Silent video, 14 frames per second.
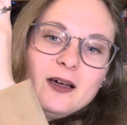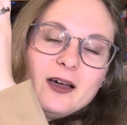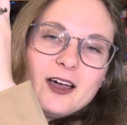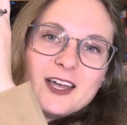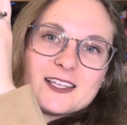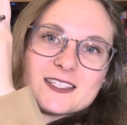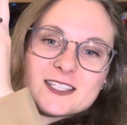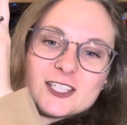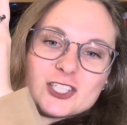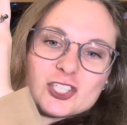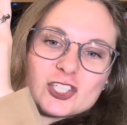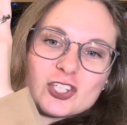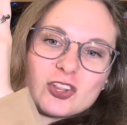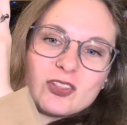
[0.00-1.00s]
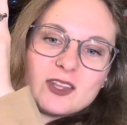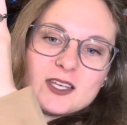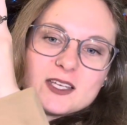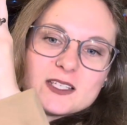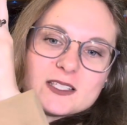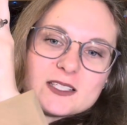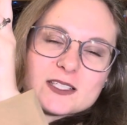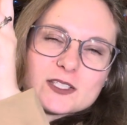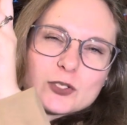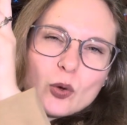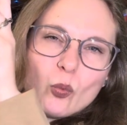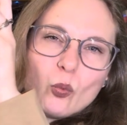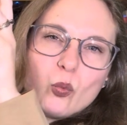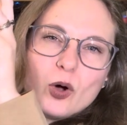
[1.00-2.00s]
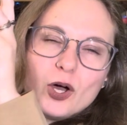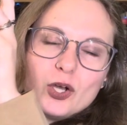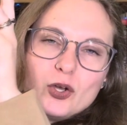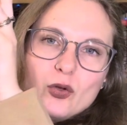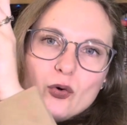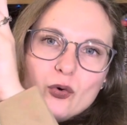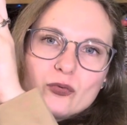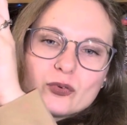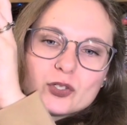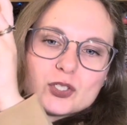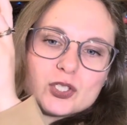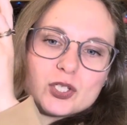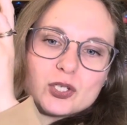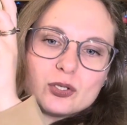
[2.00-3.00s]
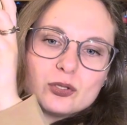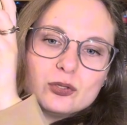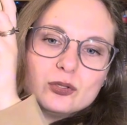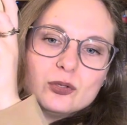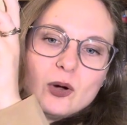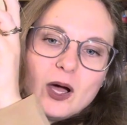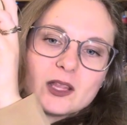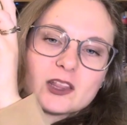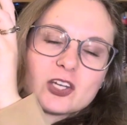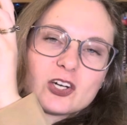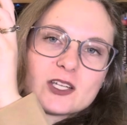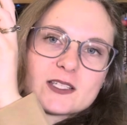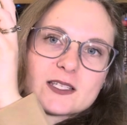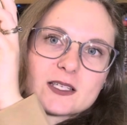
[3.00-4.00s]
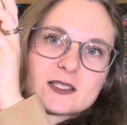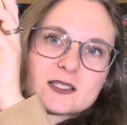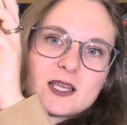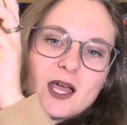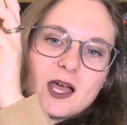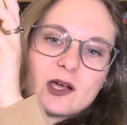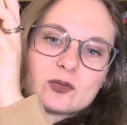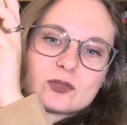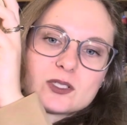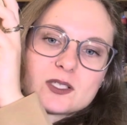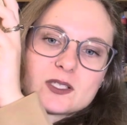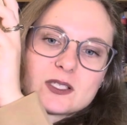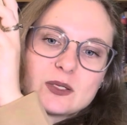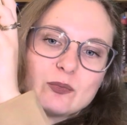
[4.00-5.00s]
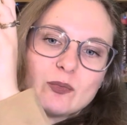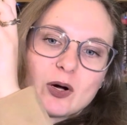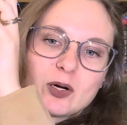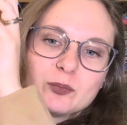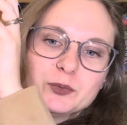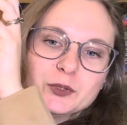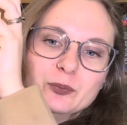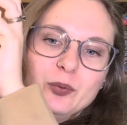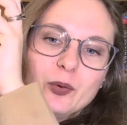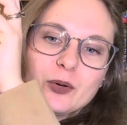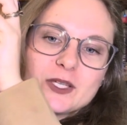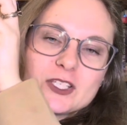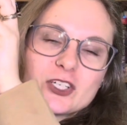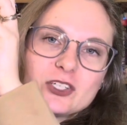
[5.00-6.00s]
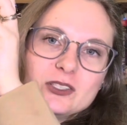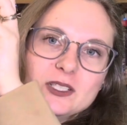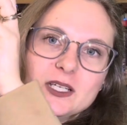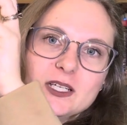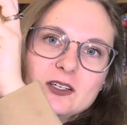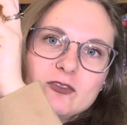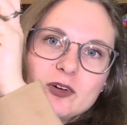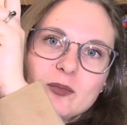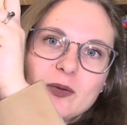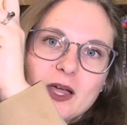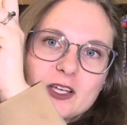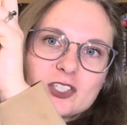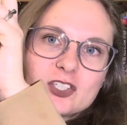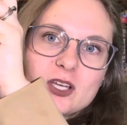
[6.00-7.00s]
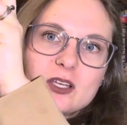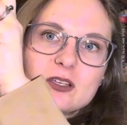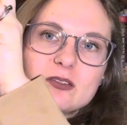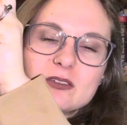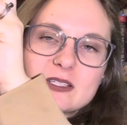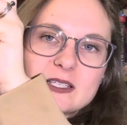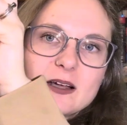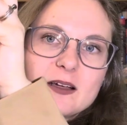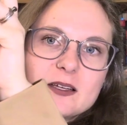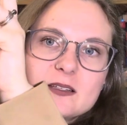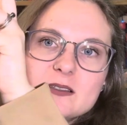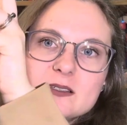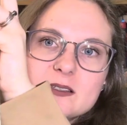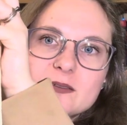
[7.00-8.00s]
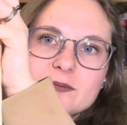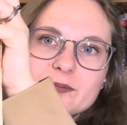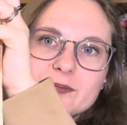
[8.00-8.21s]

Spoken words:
I stitched this 1/2 on 36 counts marbled pointer linen from XJU Designs.